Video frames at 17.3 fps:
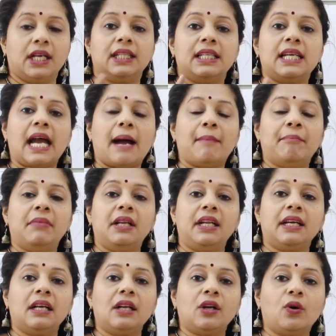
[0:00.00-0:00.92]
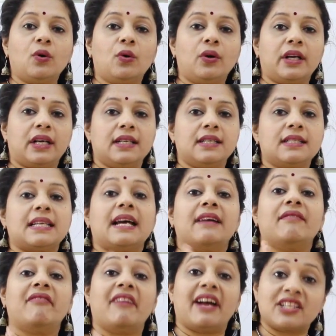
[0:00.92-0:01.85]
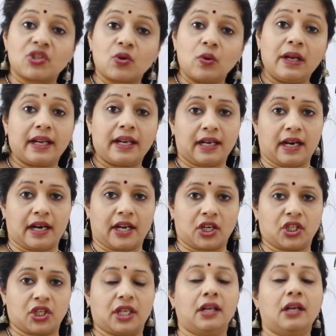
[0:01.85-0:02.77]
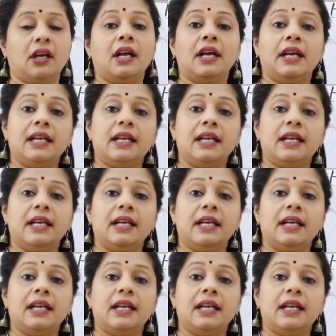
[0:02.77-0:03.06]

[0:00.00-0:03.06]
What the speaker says: The umbilical cord is a vascular connection.